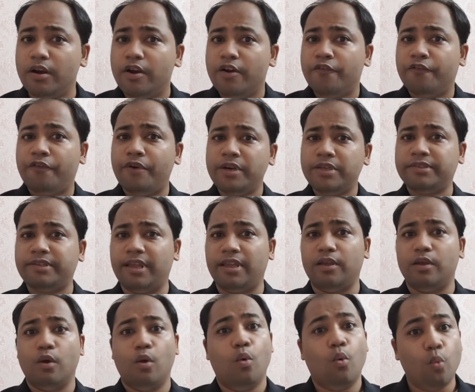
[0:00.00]
First thing
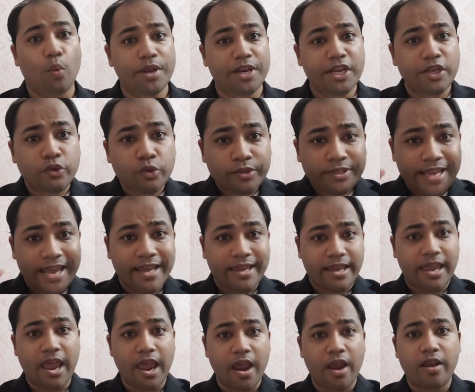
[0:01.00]
we need to take
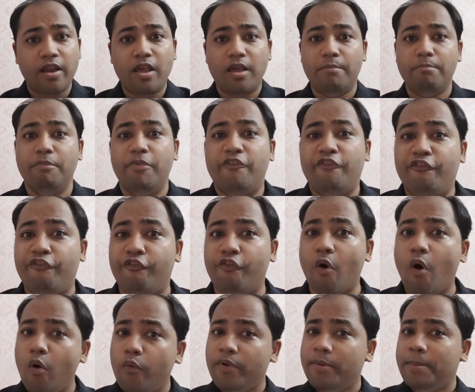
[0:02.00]
care
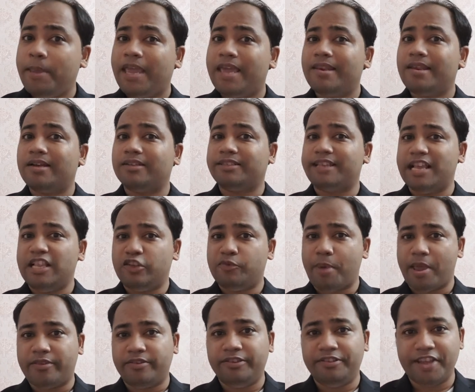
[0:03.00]
before we begin our sales
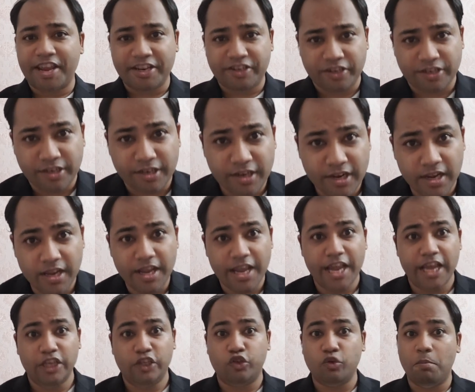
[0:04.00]
presentation
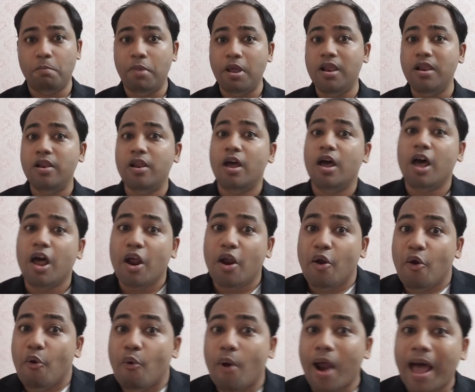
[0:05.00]
is to build
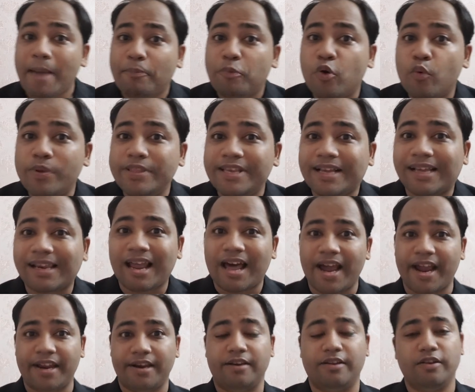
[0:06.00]
rapport with the
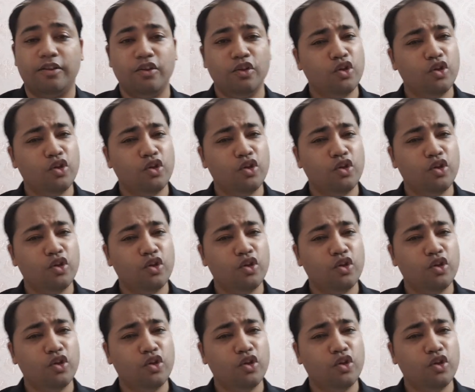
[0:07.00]
client